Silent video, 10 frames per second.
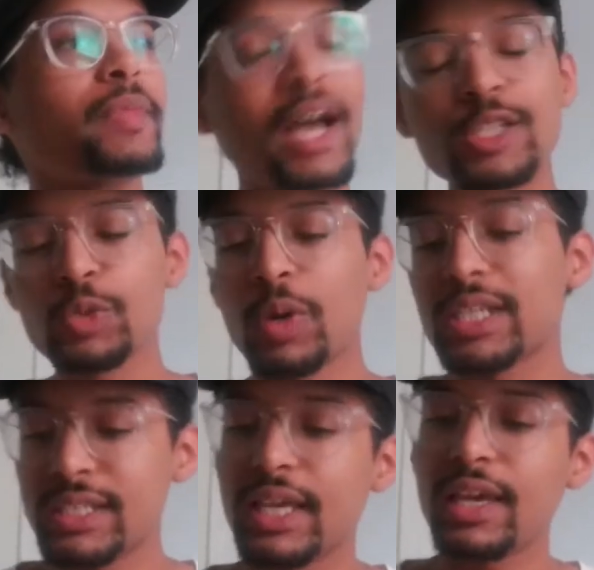just want
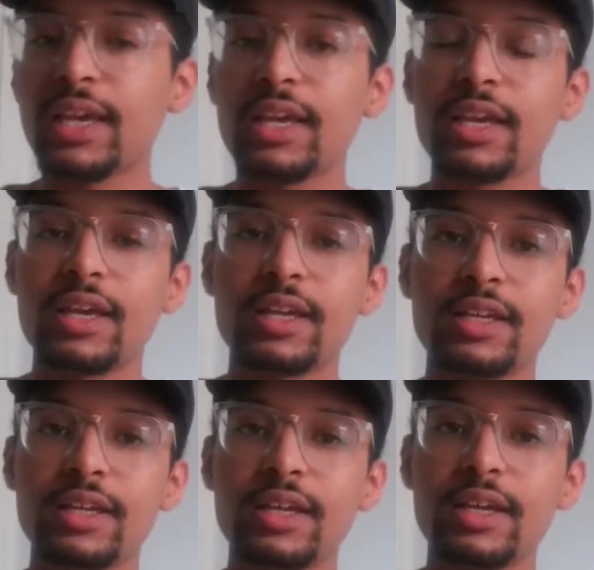to say,
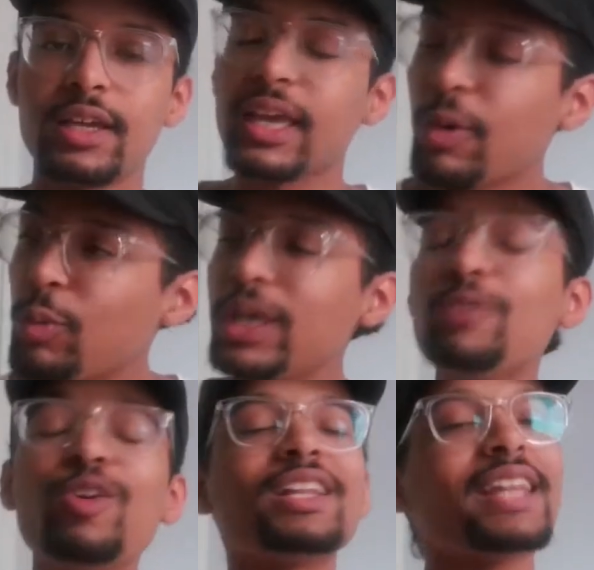can we
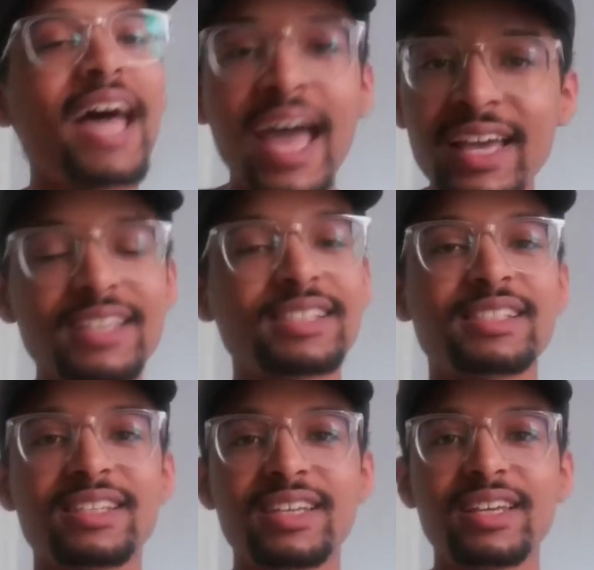relax?